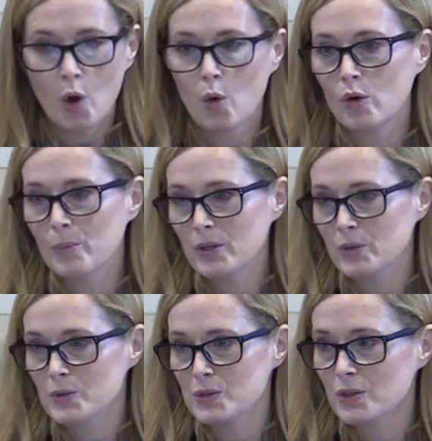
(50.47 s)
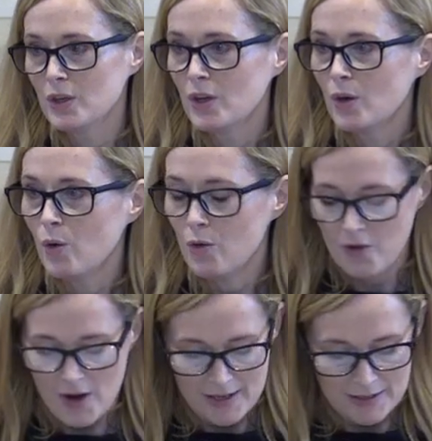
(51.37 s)
or abuse or
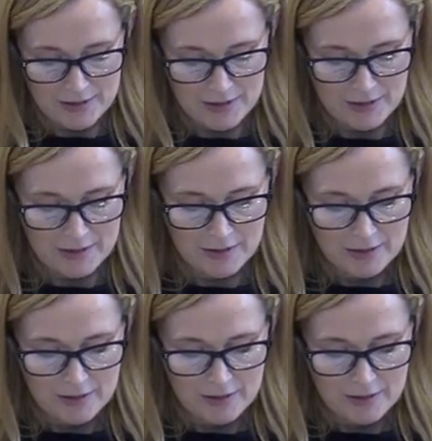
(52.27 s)
violence.